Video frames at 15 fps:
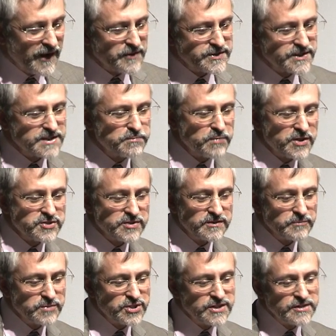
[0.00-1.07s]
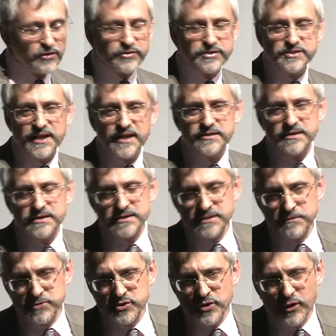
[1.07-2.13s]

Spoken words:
Farrell's expression, which is not intended as a